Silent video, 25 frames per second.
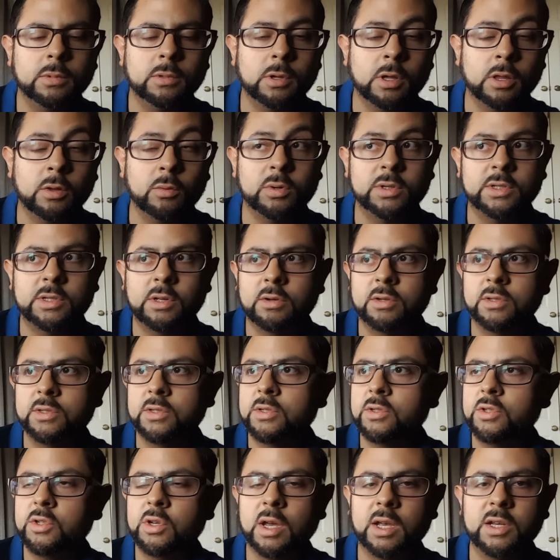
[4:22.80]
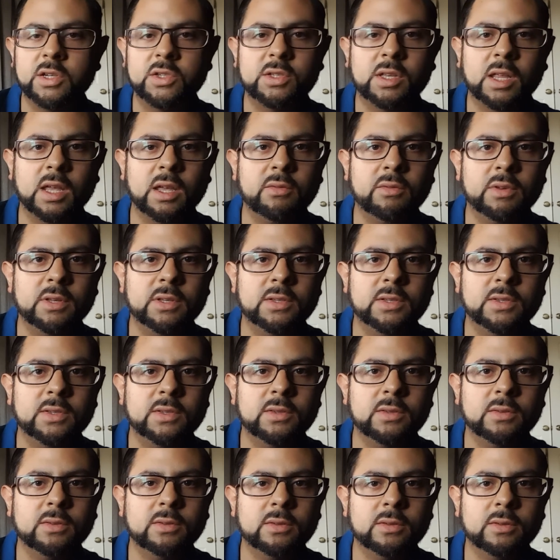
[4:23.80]
otherwise known as Josh
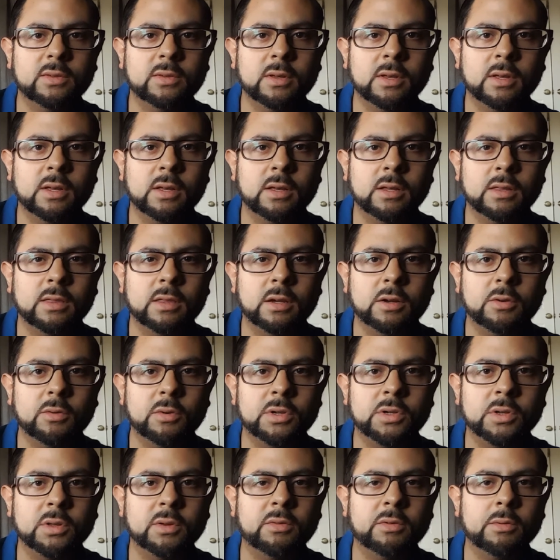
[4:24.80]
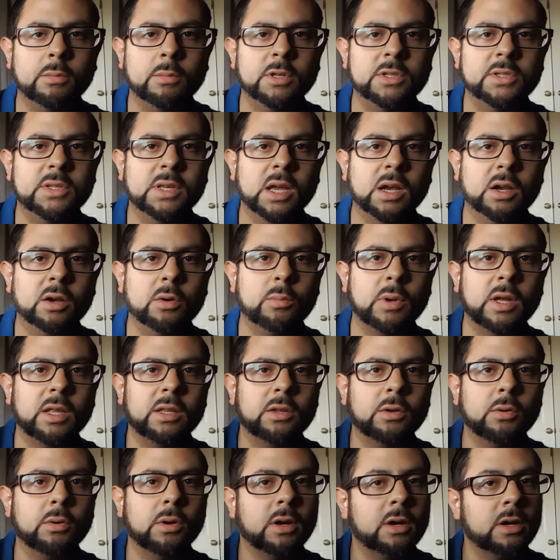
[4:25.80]
Davis, I think originally from the
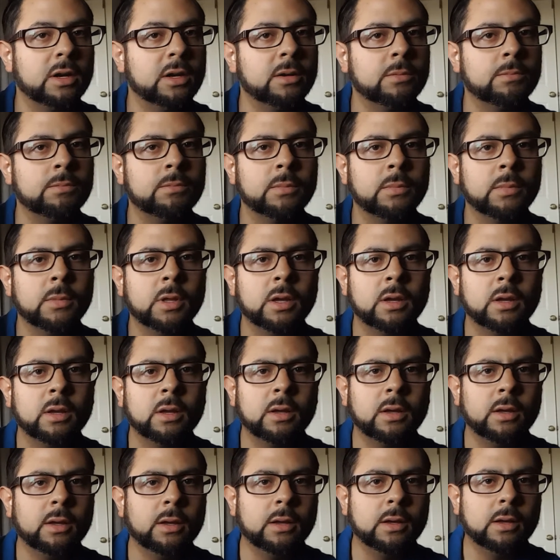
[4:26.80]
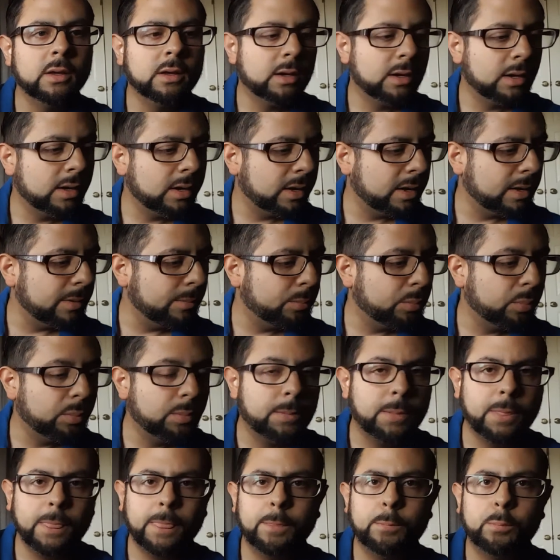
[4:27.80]
Sacramento area. I
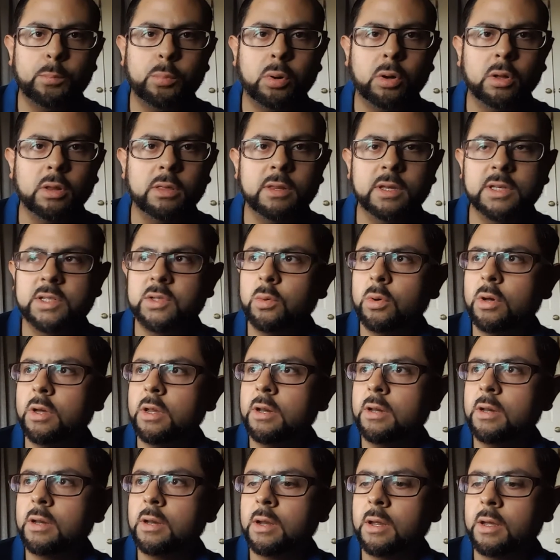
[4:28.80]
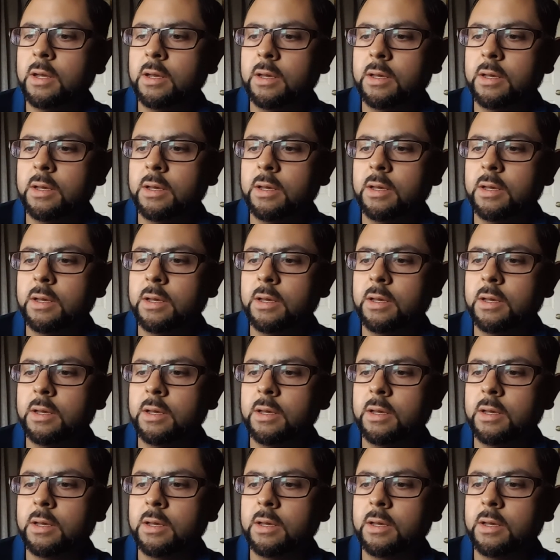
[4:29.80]
pulled this one.